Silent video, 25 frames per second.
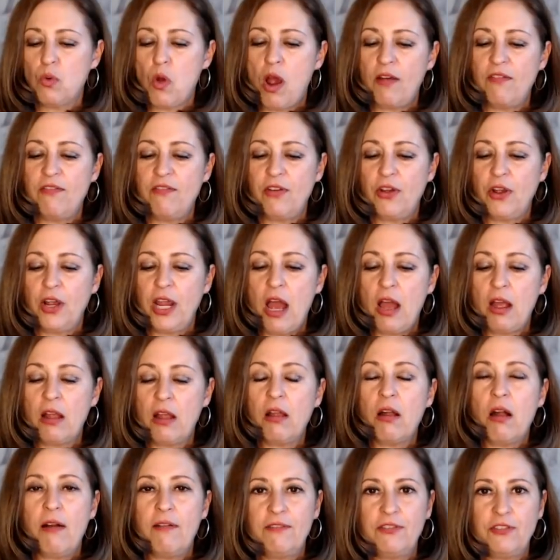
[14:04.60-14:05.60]
very
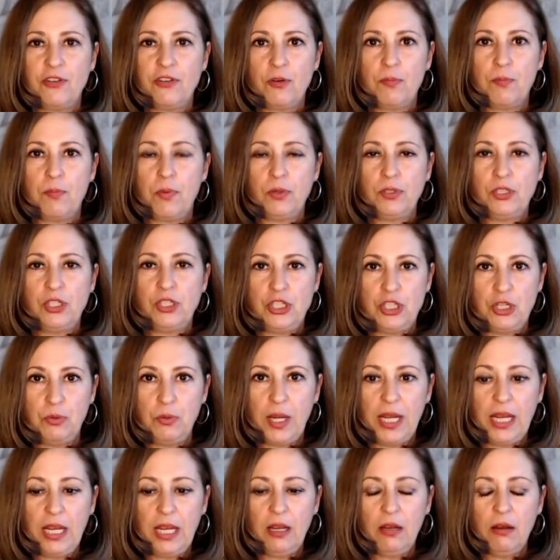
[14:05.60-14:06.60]
uncomfortable
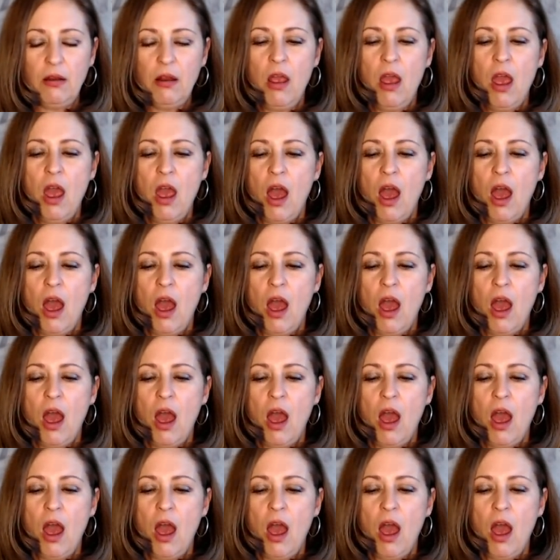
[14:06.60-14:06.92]
doing.